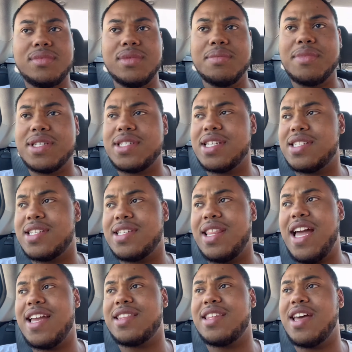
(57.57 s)
But since it's
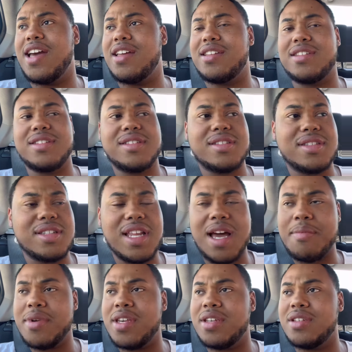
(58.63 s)
like that, I
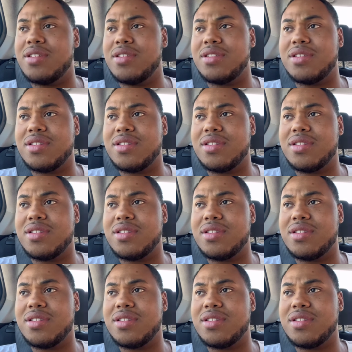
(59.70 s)
mean,